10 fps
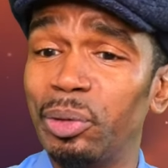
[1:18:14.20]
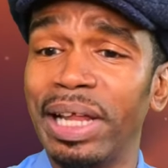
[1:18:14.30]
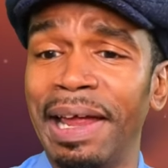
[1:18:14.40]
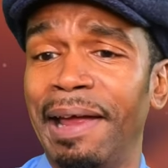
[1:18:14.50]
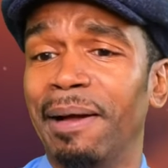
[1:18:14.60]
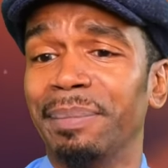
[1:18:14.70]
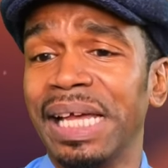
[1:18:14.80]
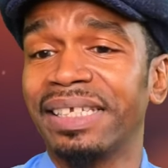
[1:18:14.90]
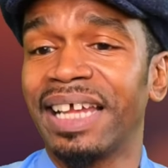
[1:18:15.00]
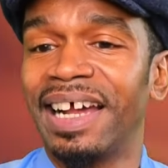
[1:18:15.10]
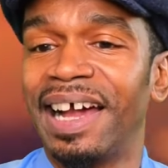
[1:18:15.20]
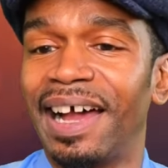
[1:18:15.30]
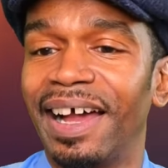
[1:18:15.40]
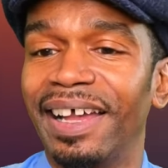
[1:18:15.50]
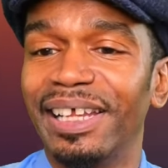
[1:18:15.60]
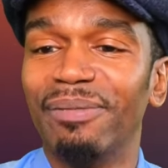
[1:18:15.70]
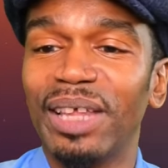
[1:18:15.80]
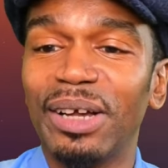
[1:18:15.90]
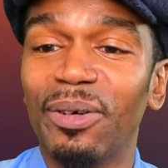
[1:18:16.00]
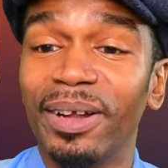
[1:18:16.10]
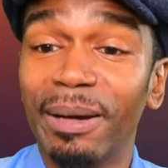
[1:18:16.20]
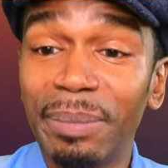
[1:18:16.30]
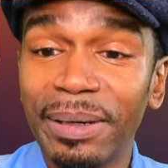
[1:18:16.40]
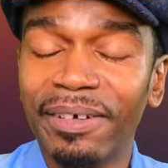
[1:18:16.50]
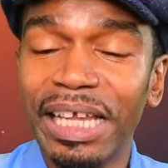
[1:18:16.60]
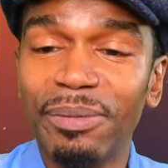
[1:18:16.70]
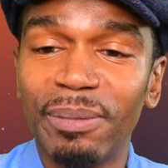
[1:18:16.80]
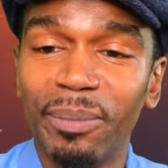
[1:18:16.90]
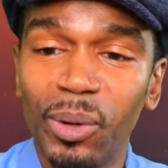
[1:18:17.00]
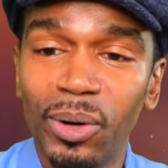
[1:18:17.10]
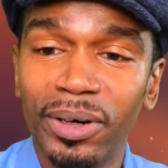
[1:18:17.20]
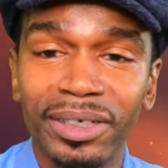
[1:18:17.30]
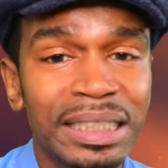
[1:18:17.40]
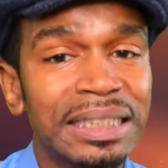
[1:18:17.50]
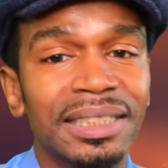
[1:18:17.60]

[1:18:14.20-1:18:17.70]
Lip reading: damn, that's kind of high. And if they're going up even more,